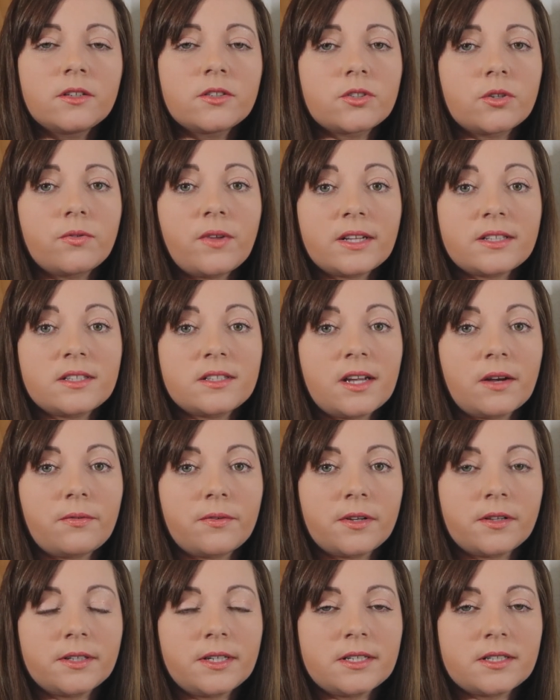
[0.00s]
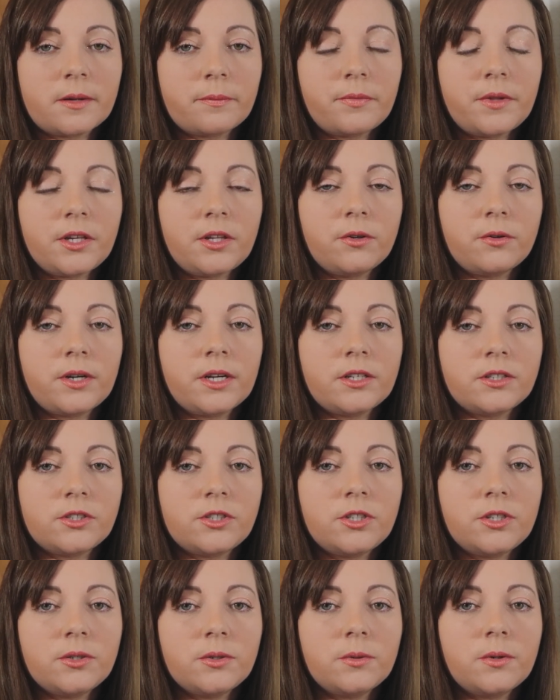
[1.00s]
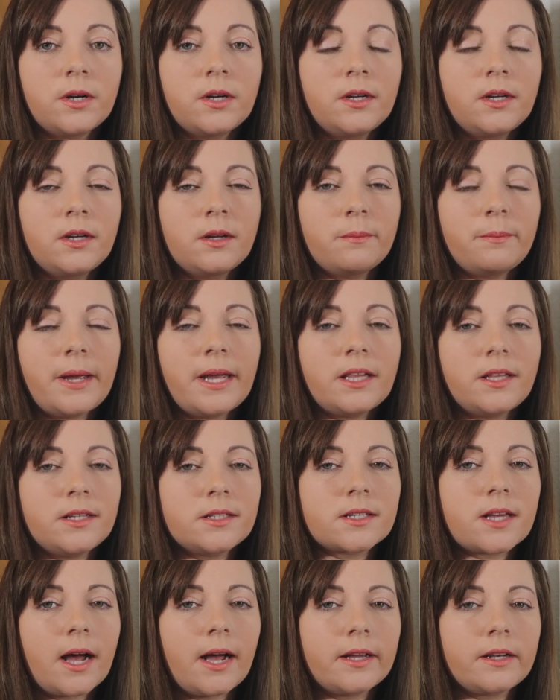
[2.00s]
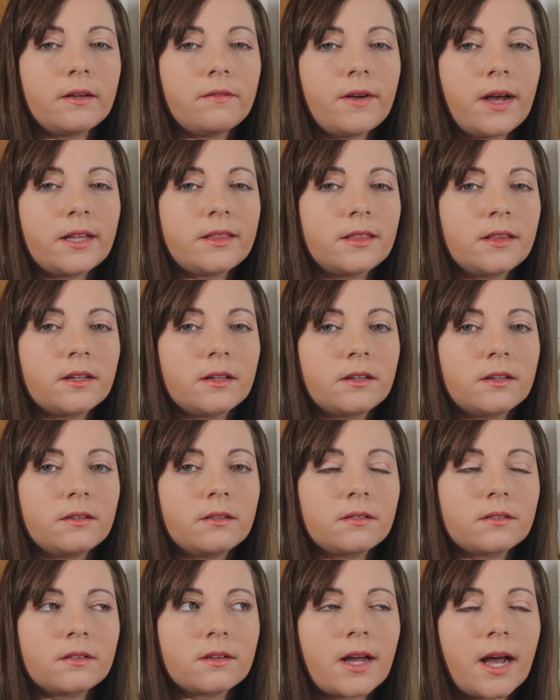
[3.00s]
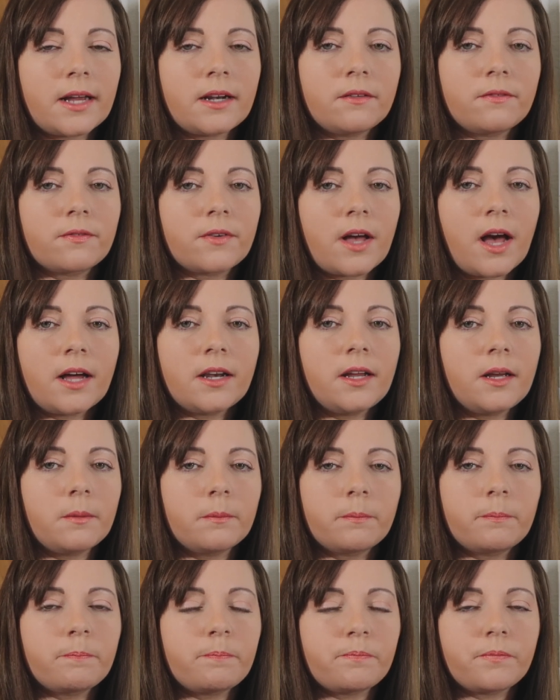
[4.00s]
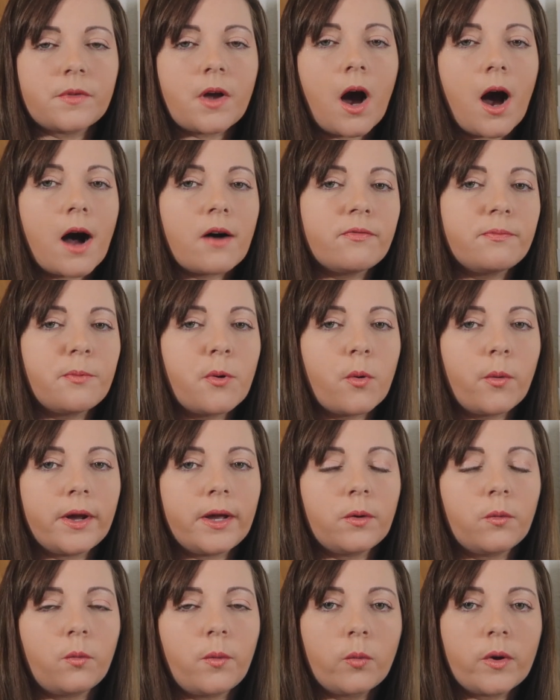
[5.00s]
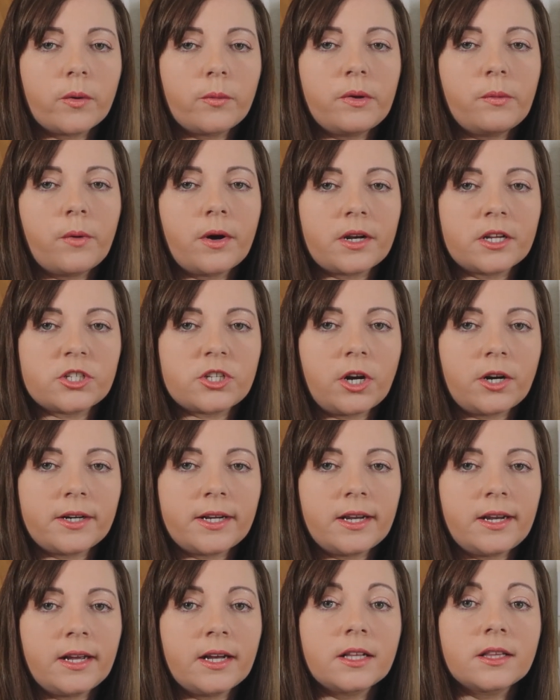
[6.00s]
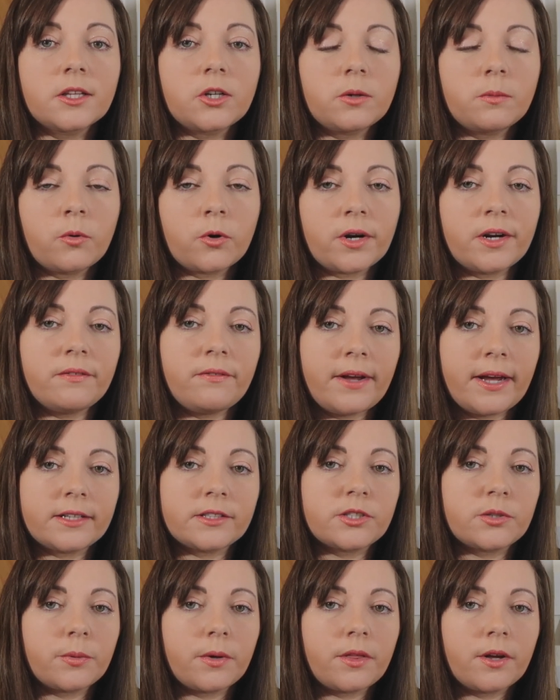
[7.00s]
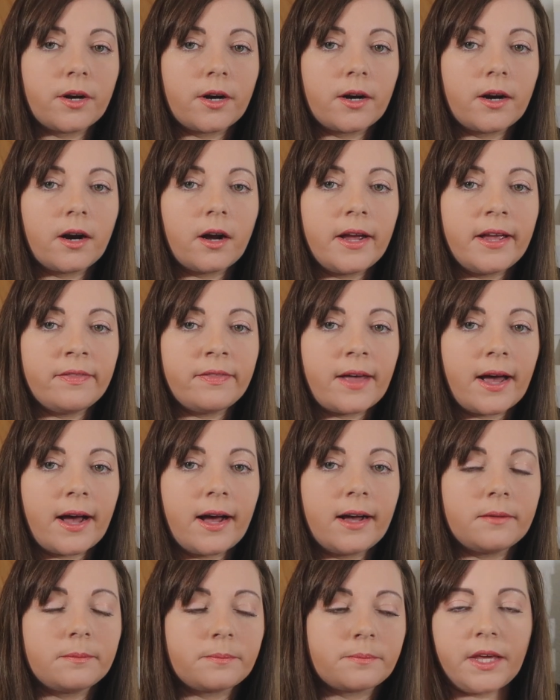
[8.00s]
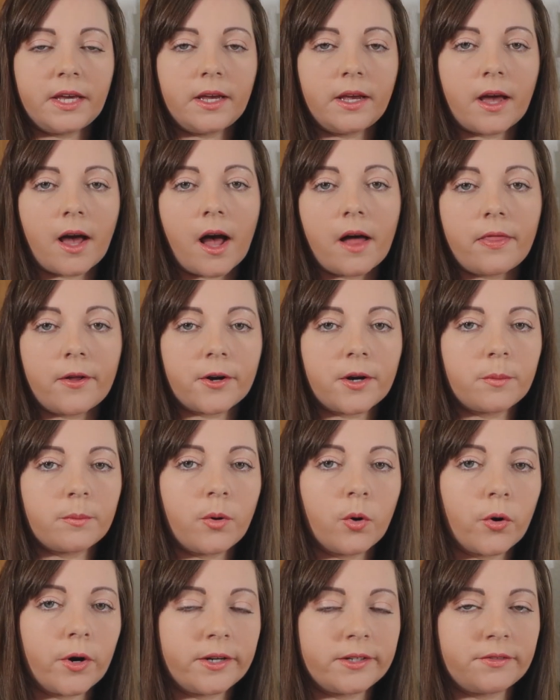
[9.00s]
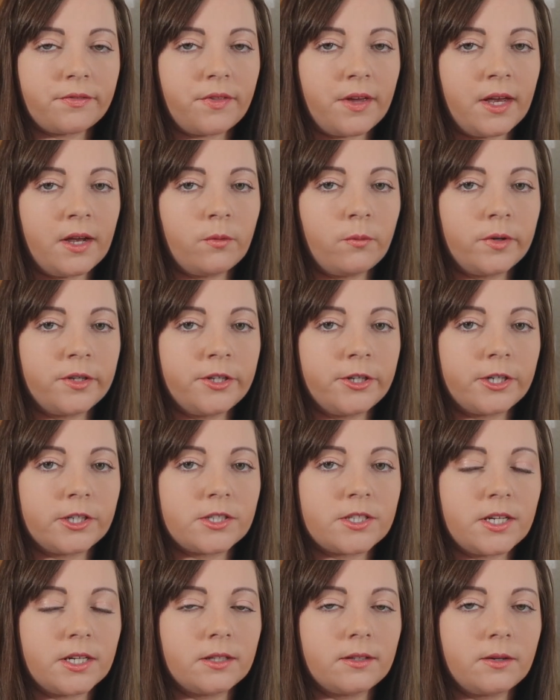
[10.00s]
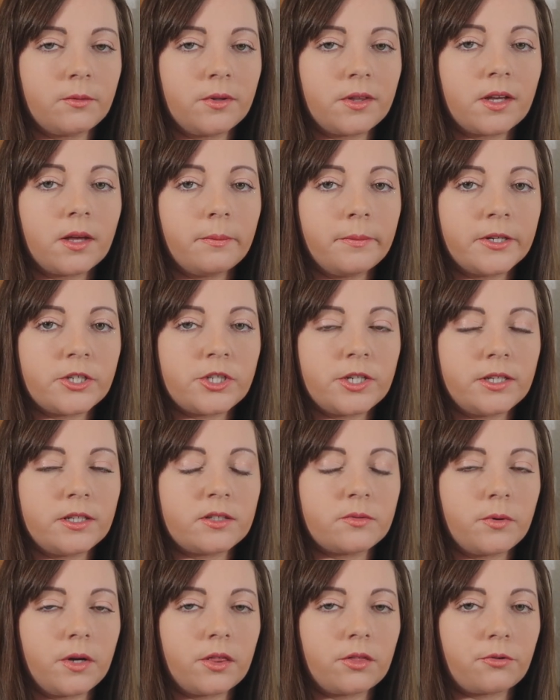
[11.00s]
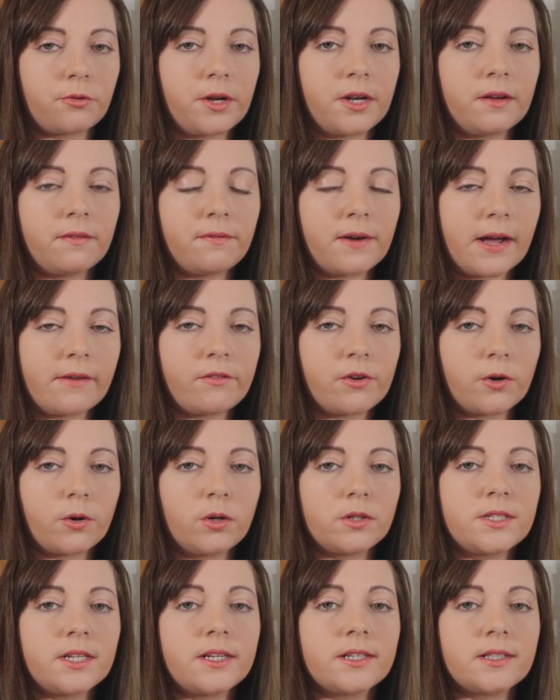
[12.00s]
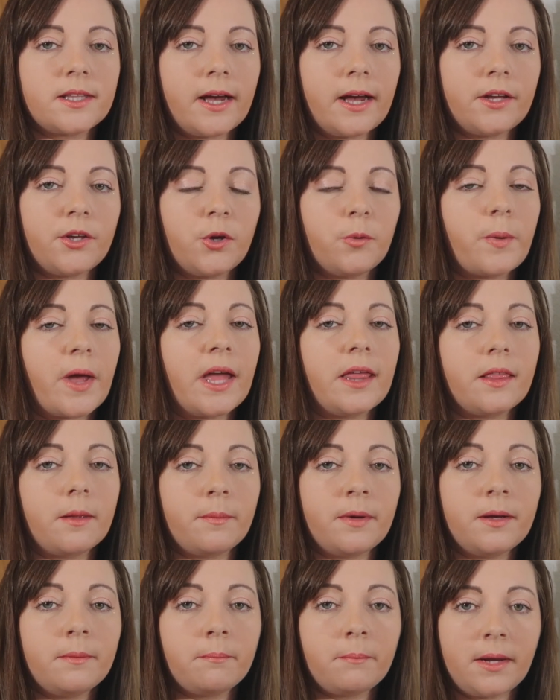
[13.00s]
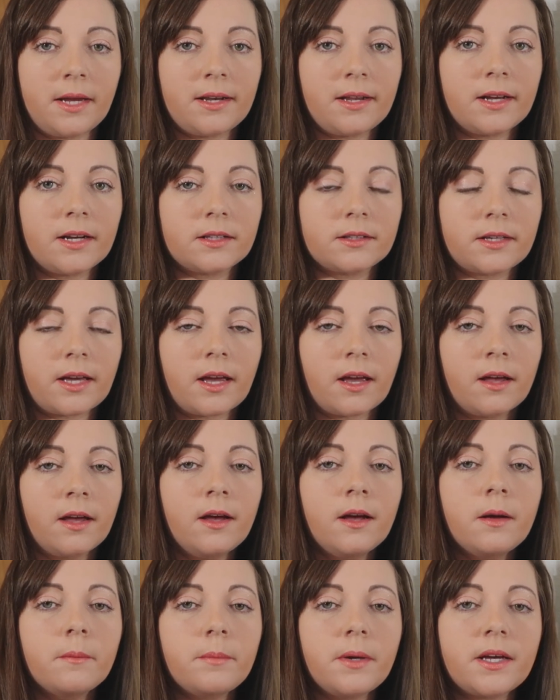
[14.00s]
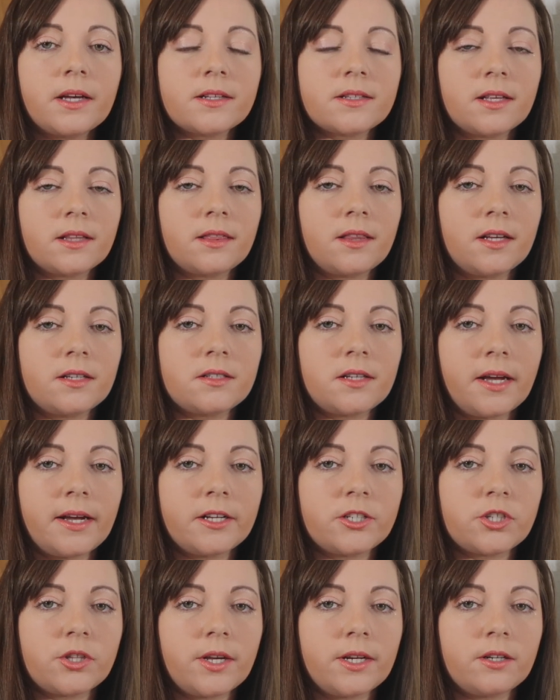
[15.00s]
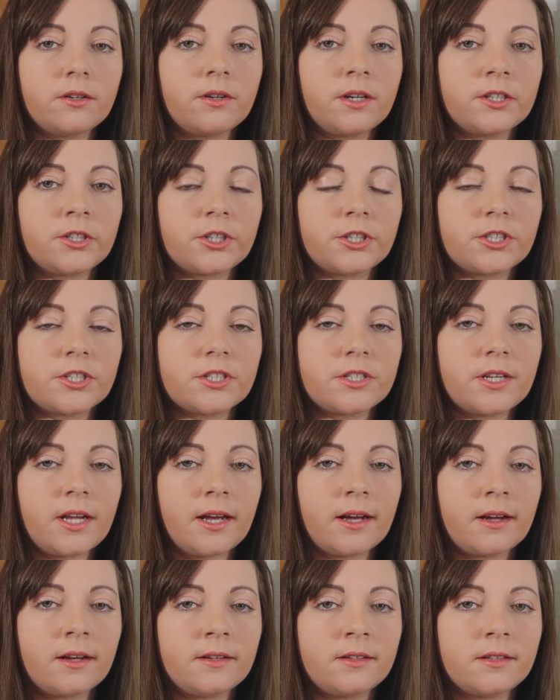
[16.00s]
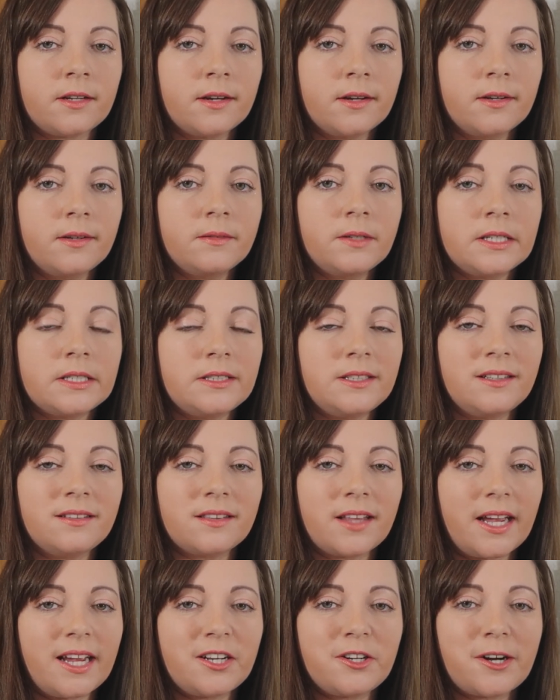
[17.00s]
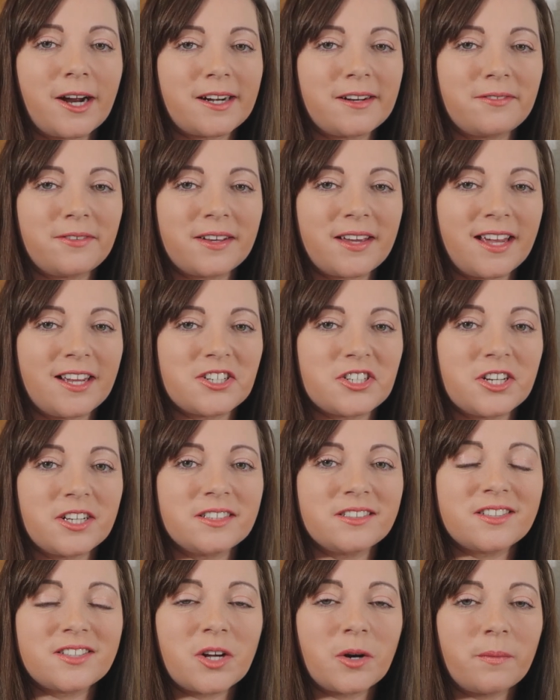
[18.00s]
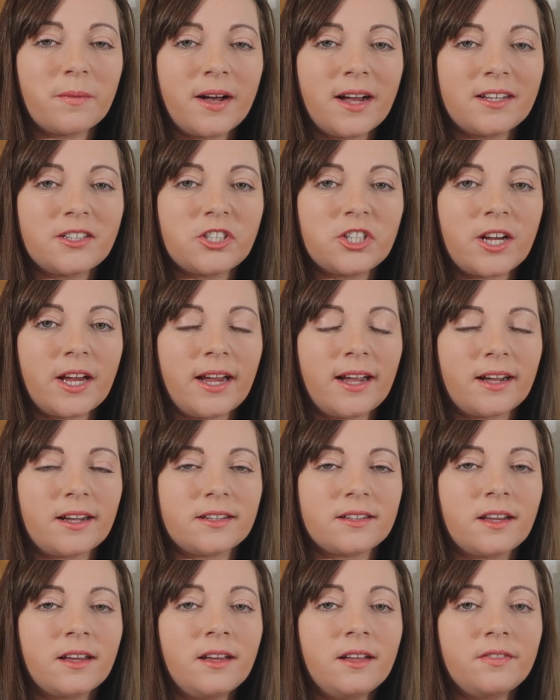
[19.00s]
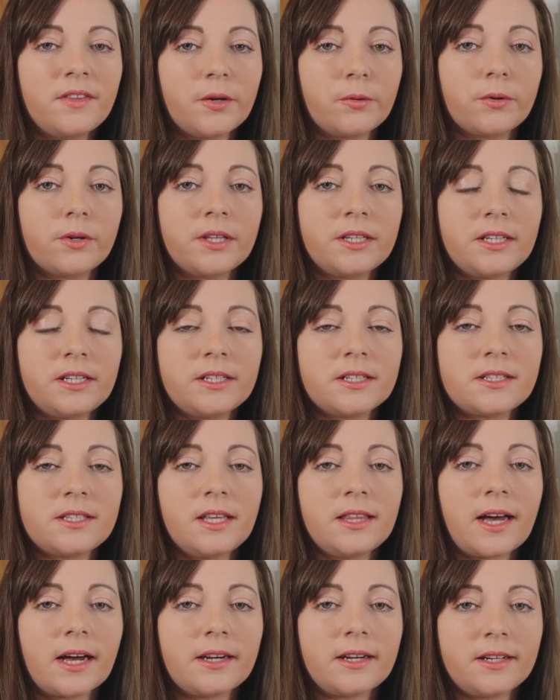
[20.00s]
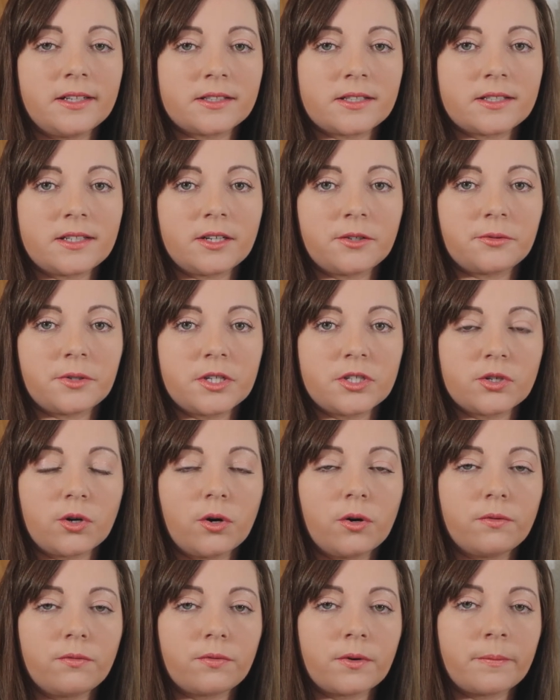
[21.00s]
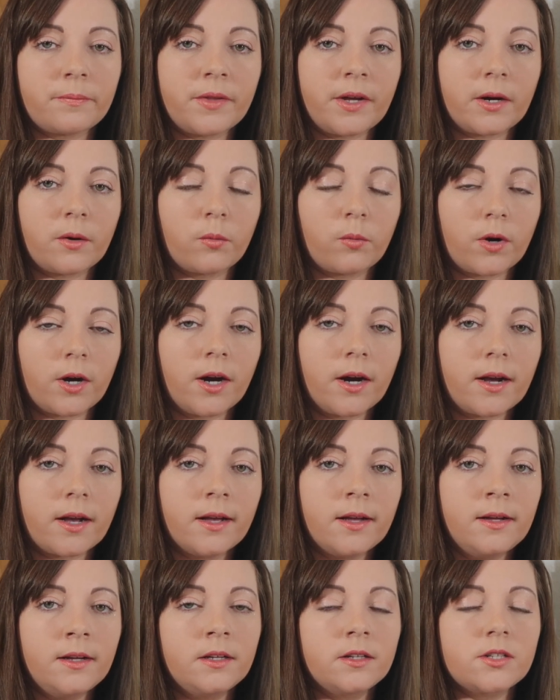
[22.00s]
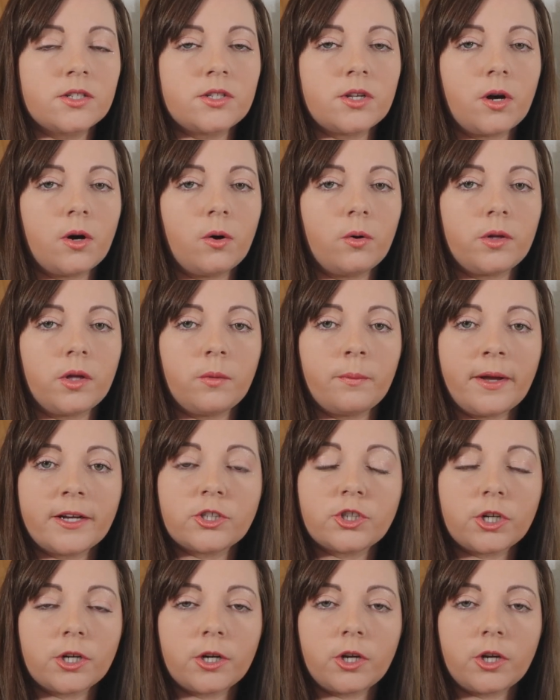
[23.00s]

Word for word: So that's definitely something you can do. Bailey's kind of at the kind of cutting off point where we want to start getting a little more advanced with her in that. The other important thing when you're dealing with commissions with three to five year olds is that you pay them immediately, because at this age they don't understand delayed gratification so much, and they really need to see that instant result from their work. So you make